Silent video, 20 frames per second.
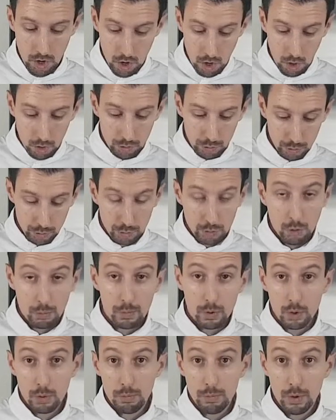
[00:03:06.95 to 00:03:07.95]
on a
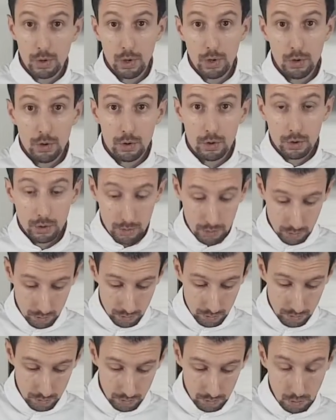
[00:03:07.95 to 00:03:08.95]
double boiler
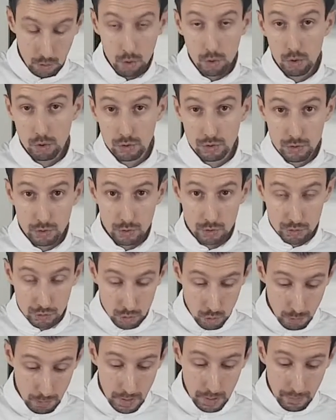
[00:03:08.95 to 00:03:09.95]
called
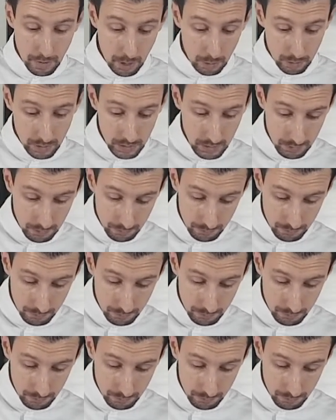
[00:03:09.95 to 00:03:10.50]
also bain-marie.